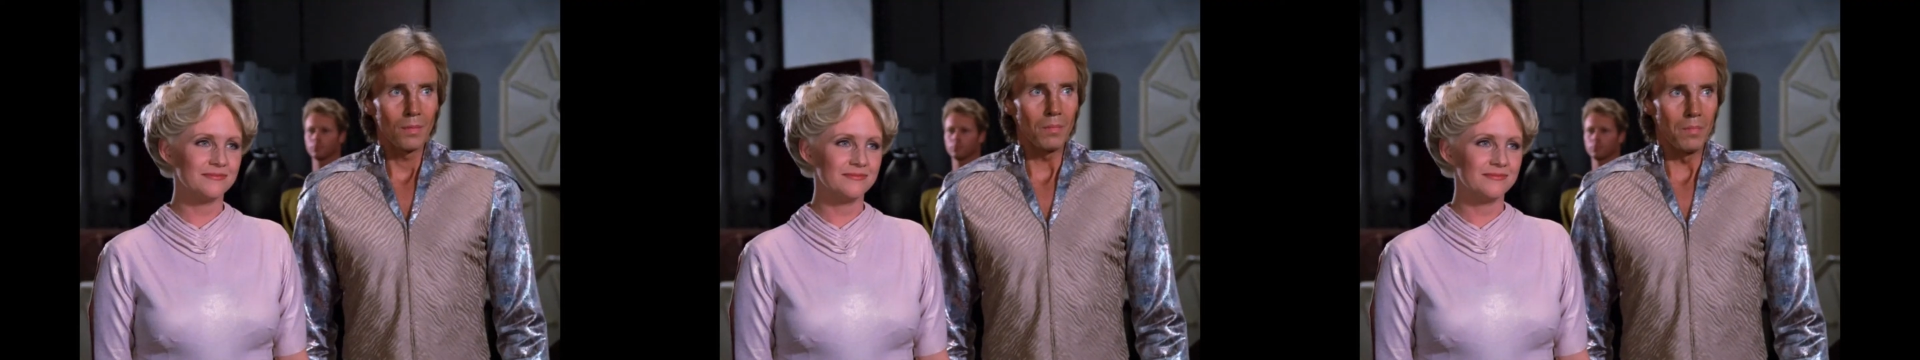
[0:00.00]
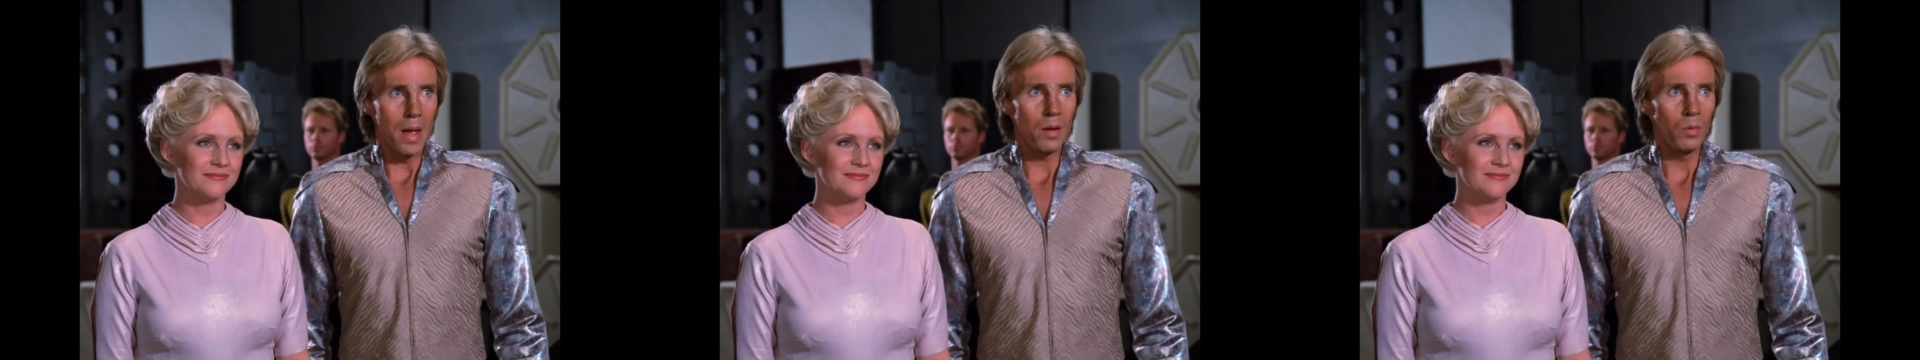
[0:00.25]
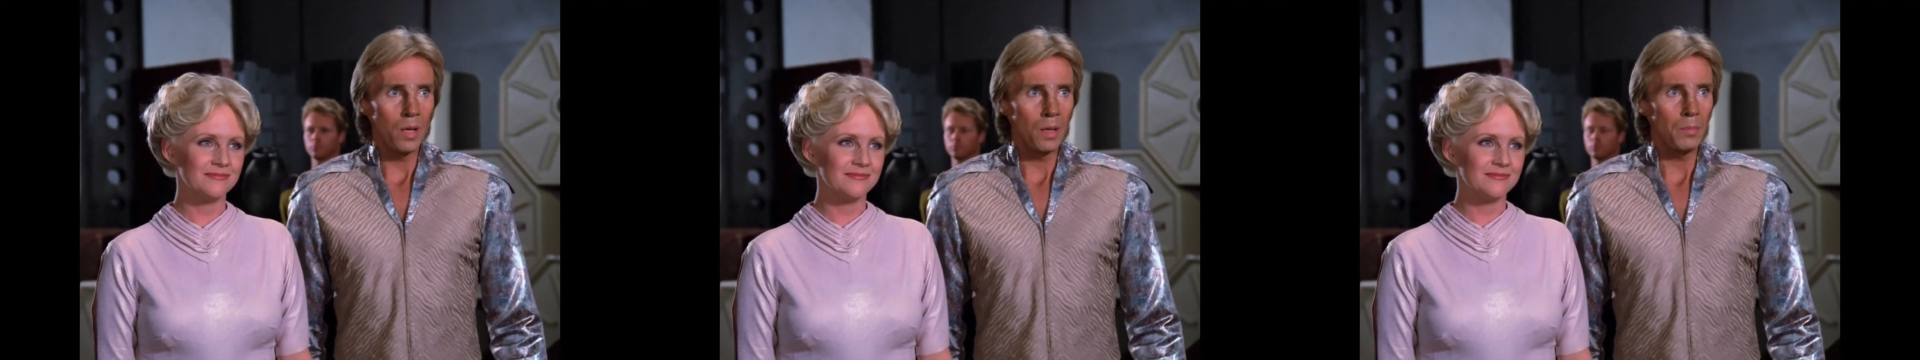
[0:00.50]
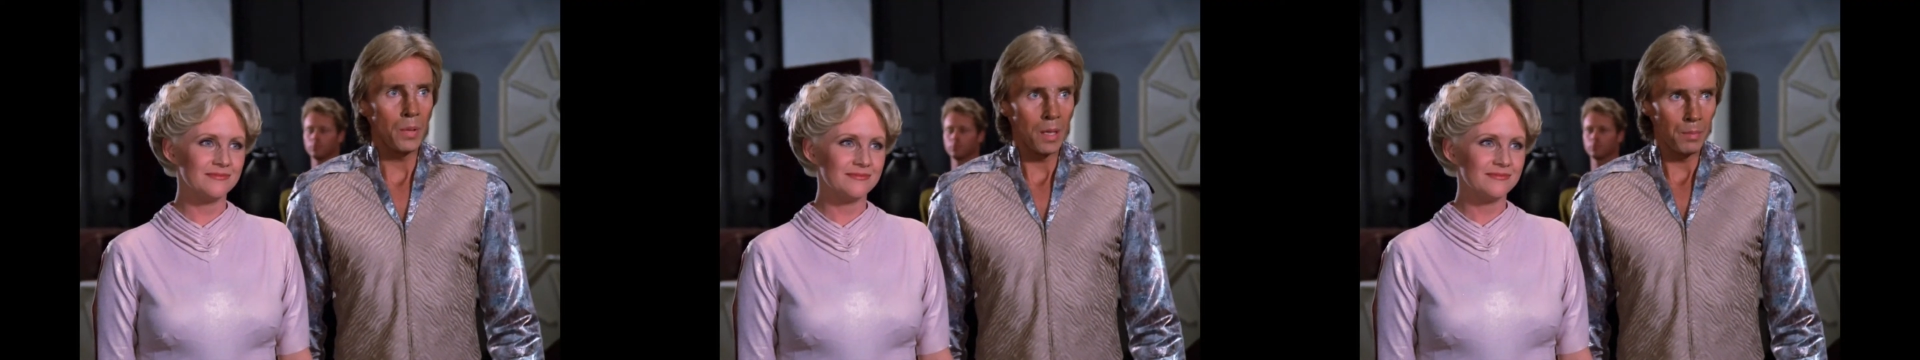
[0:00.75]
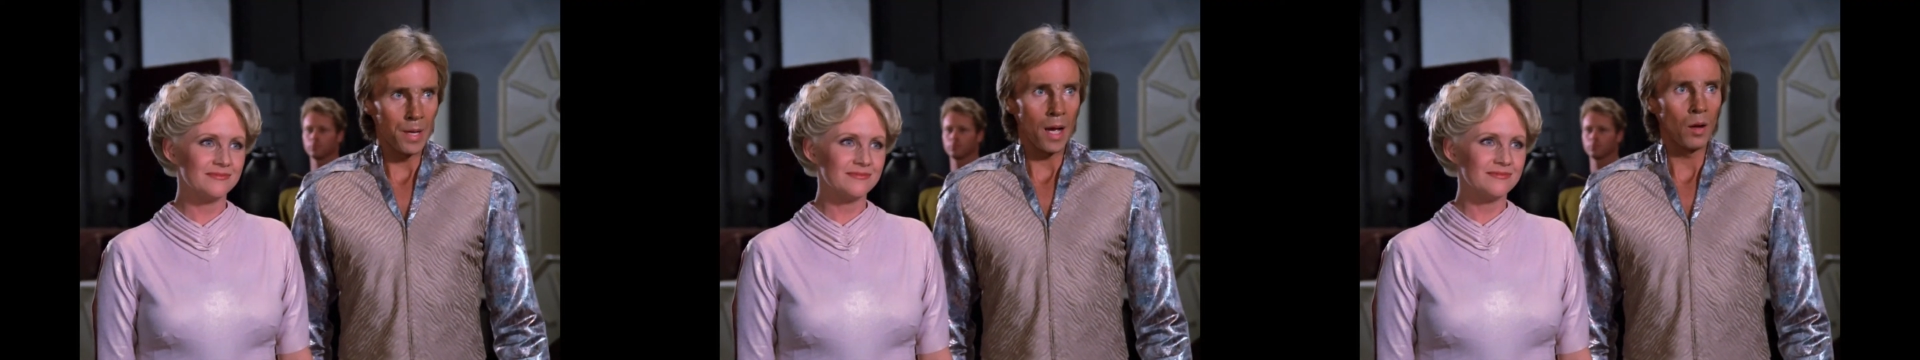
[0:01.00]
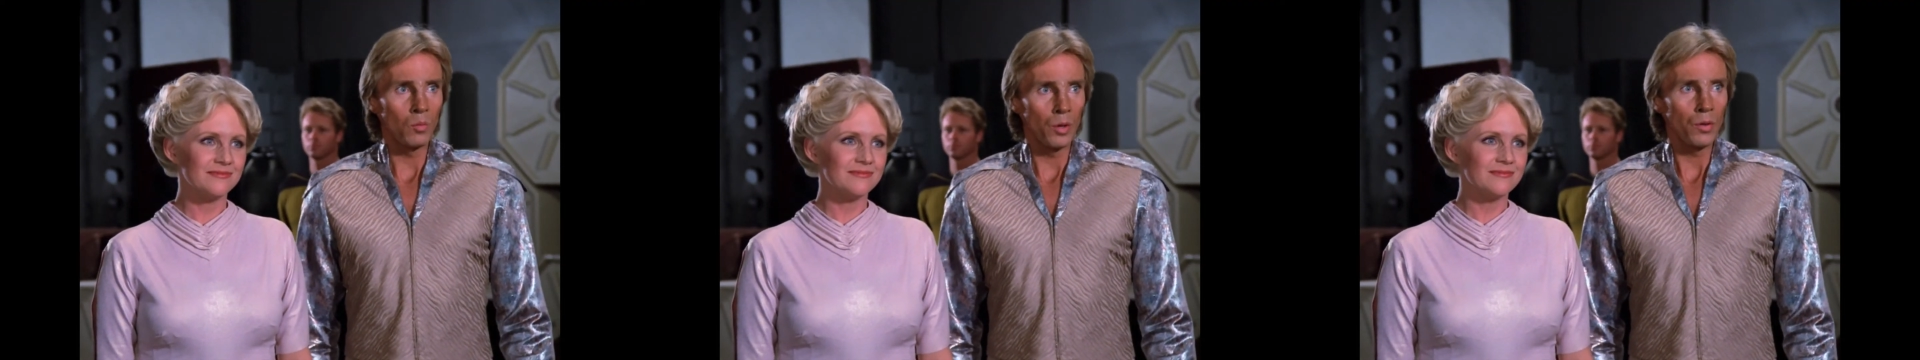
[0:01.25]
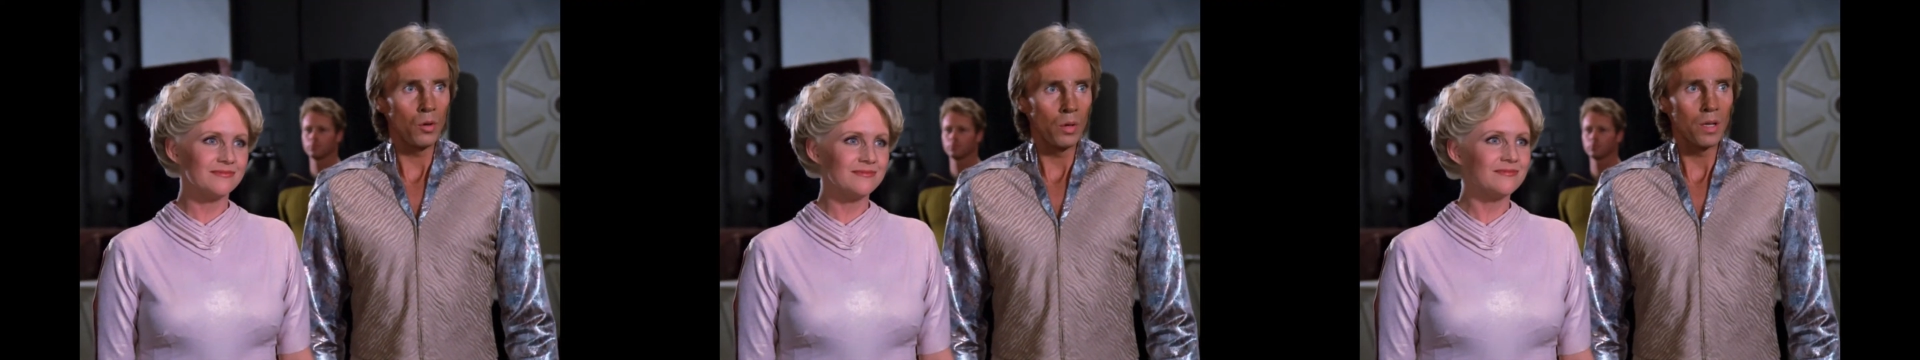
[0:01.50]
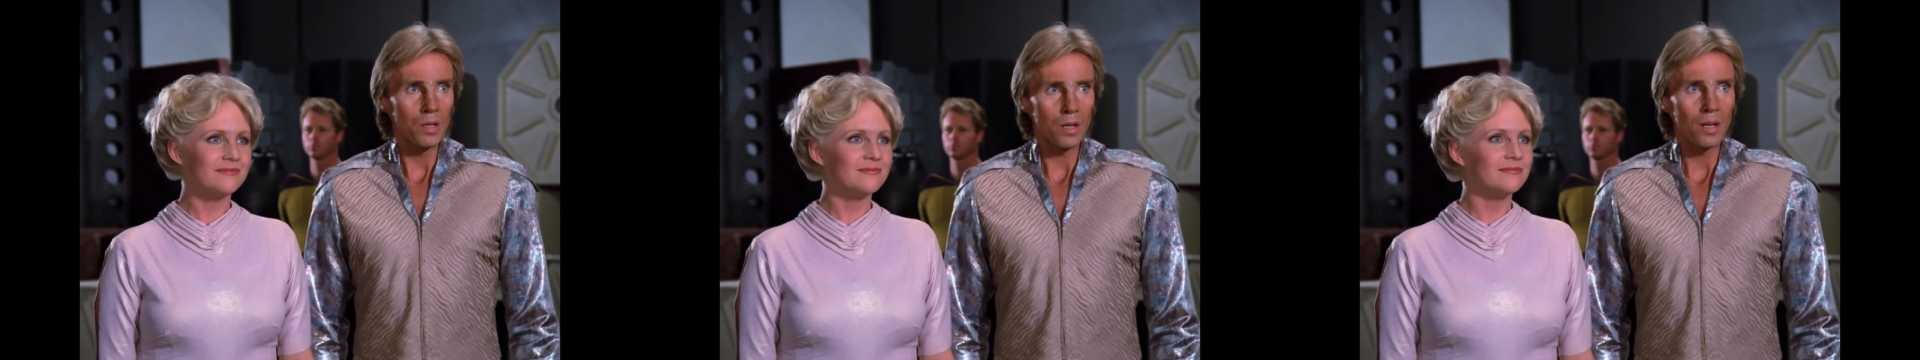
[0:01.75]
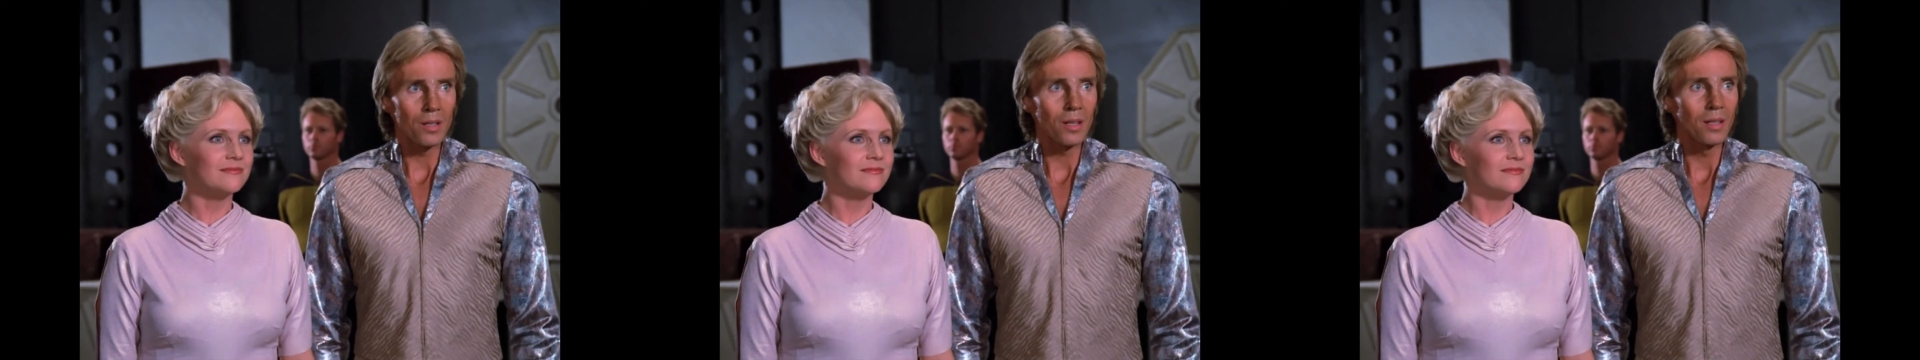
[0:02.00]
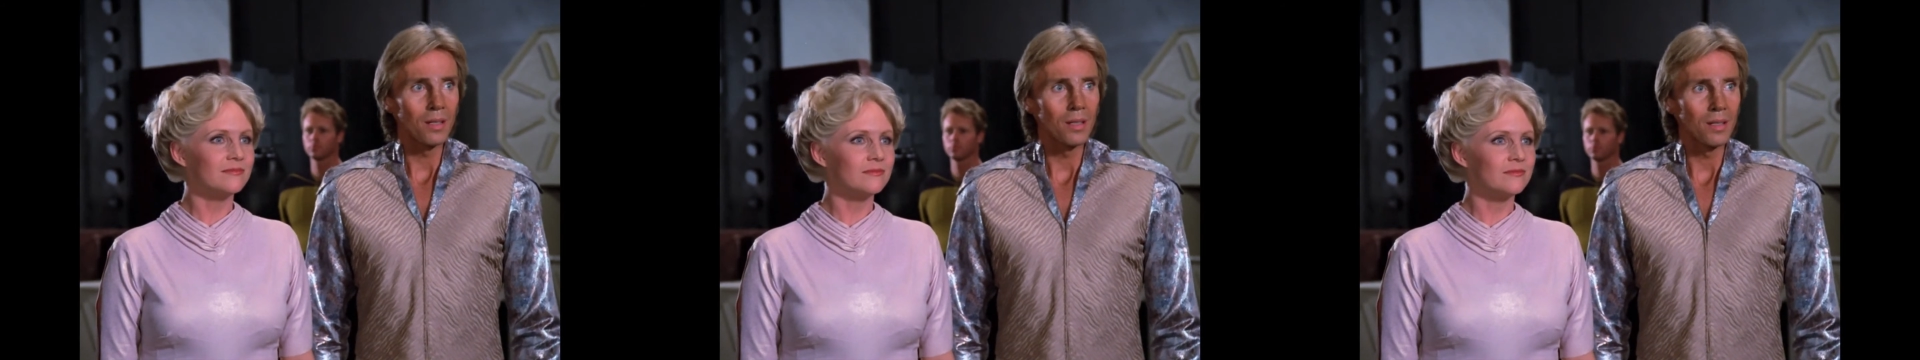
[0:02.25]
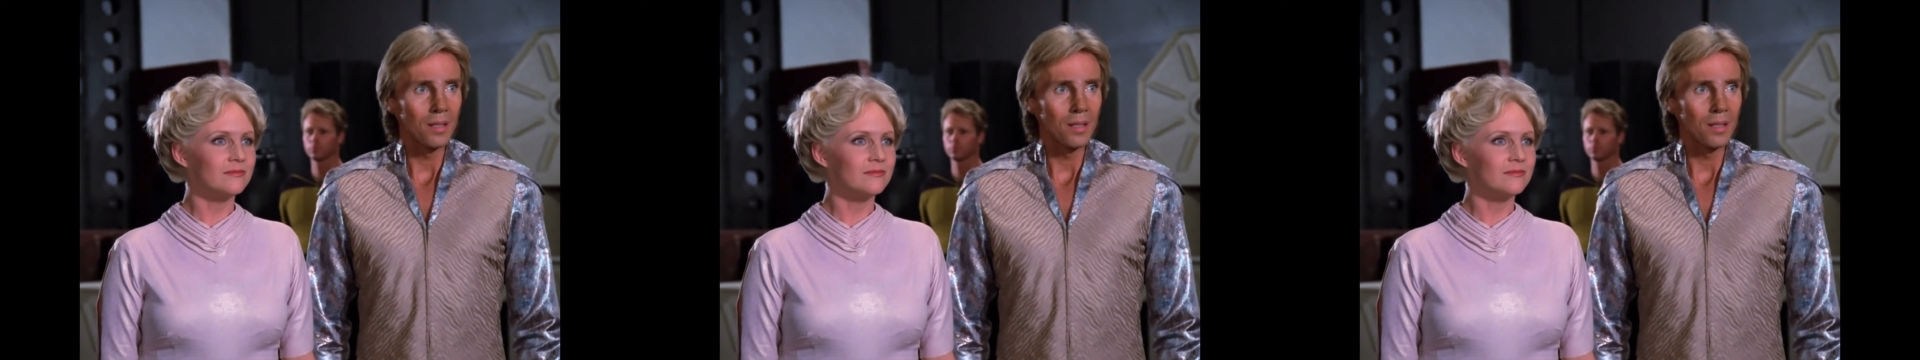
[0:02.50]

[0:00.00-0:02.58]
Speaker 1: of patchwork together, even though it's all the same color. Just